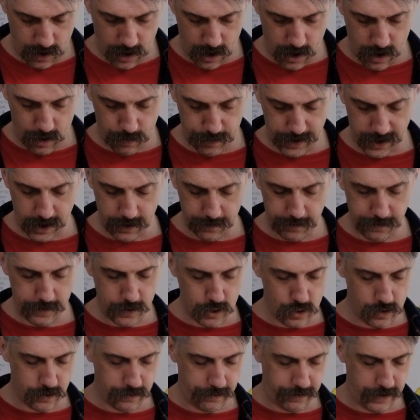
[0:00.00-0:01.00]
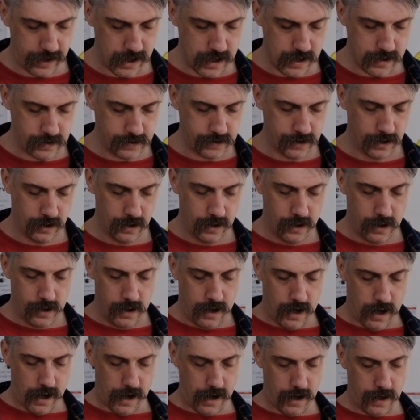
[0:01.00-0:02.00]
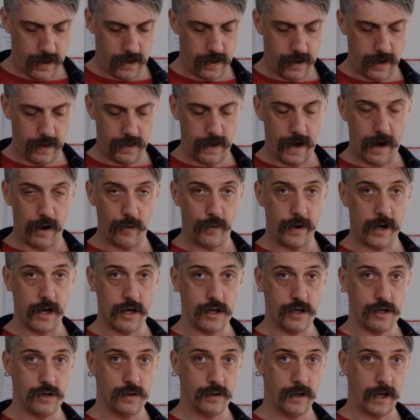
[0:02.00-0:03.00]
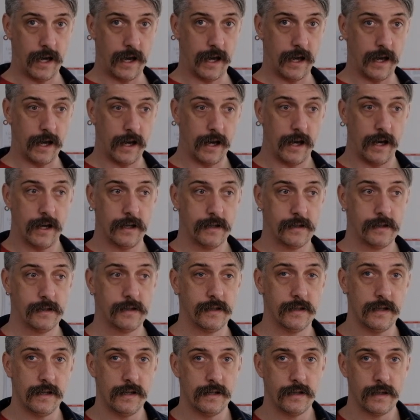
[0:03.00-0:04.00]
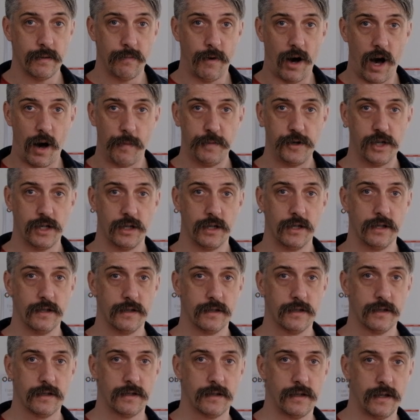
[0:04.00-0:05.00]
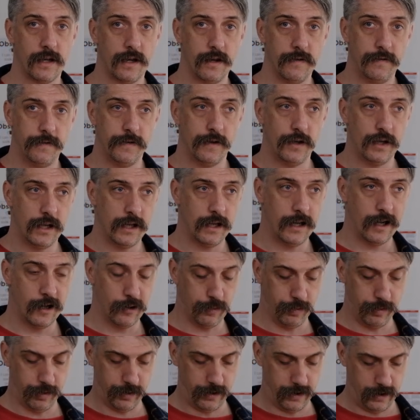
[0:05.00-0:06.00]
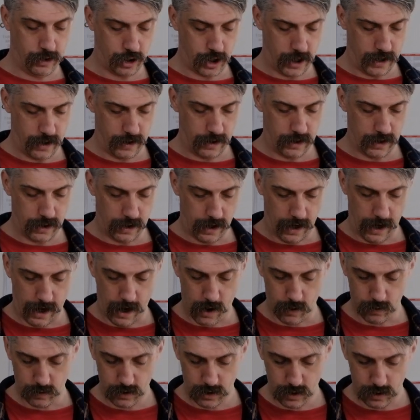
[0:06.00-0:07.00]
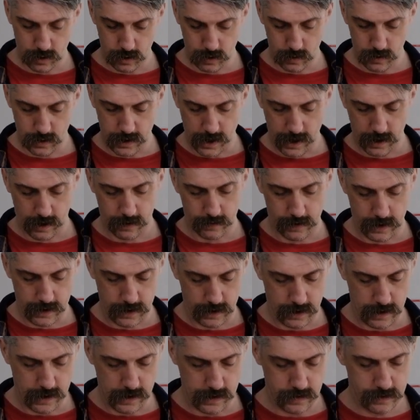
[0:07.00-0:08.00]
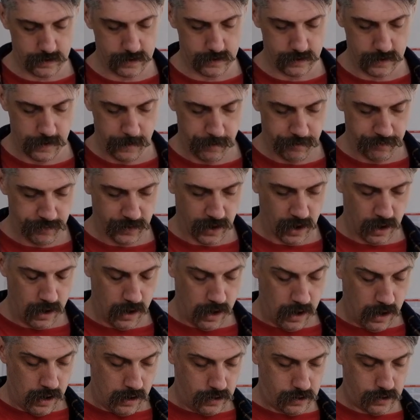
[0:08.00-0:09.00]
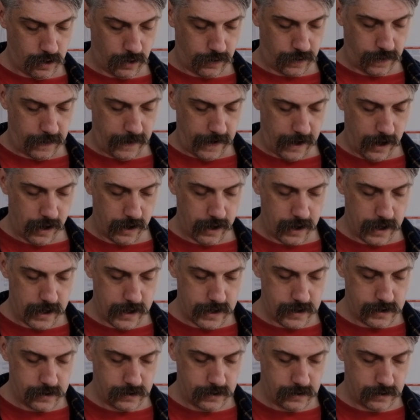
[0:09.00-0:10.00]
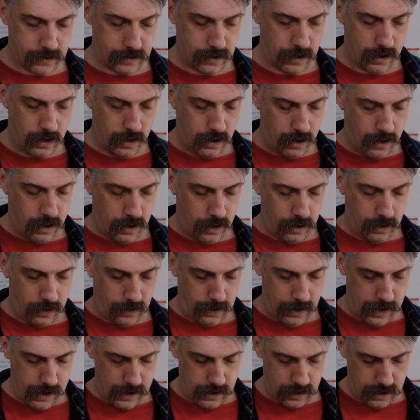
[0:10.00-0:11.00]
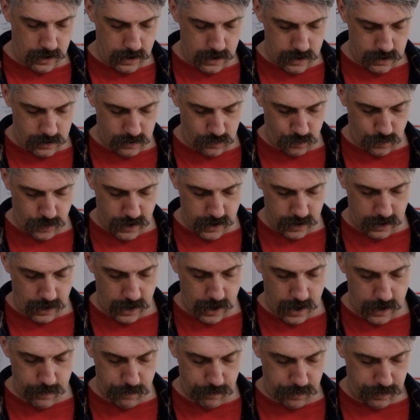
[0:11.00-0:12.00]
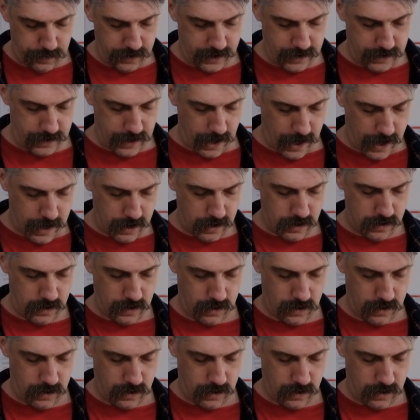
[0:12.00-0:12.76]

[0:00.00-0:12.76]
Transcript: I'll make a few of these, and then that way you can see some options if you need help with trying to think how to decorate these. So there it is. That is one cup done.